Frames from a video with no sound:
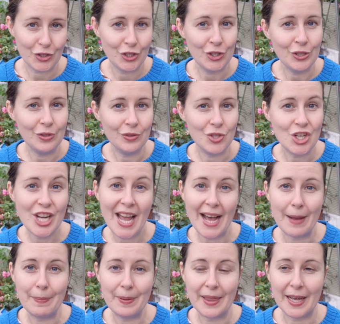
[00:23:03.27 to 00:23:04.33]
huge
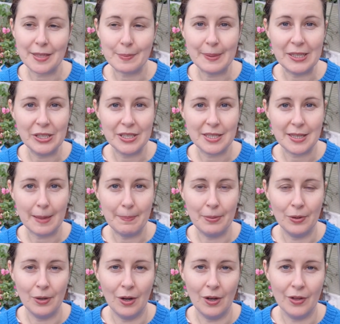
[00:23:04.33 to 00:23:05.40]
yet, but that's because they
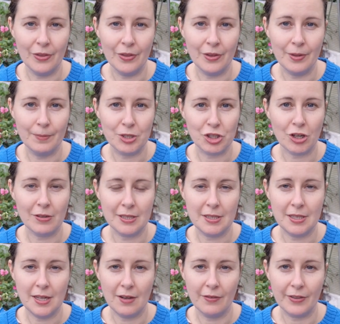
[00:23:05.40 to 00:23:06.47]
put on the
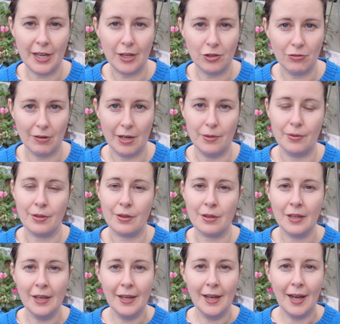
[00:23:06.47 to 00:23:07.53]
majority of their growth
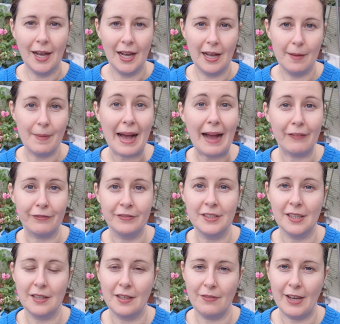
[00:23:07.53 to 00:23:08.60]

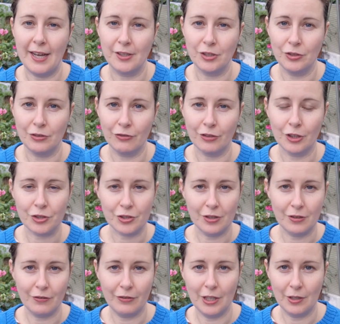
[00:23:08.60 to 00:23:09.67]
after they've had a good frost and
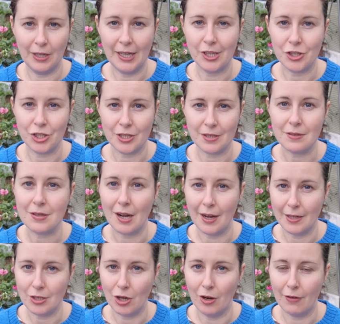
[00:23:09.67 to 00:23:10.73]
the foliage has
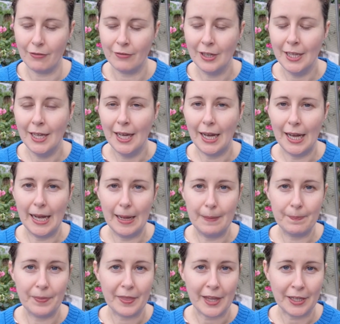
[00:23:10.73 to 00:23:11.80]
died off.
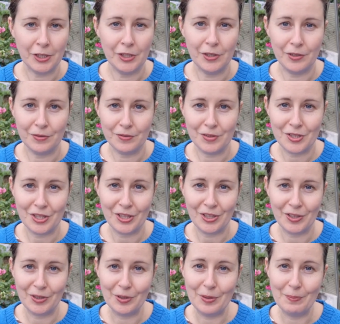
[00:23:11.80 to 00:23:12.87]
Thank you
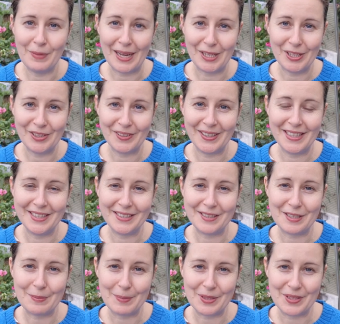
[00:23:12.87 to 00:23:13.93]
to Mayu at
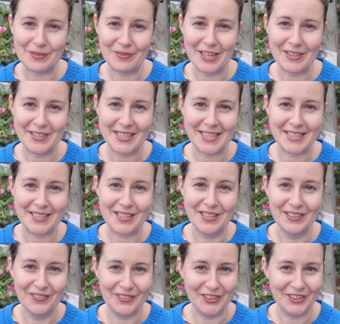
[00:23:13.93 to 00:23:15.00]
Spuds and Roses
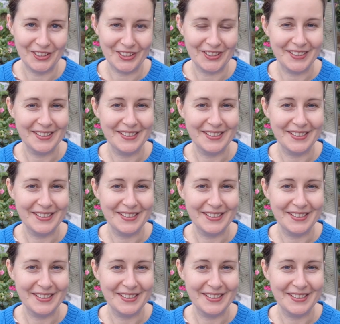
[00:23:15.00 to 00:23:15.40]
for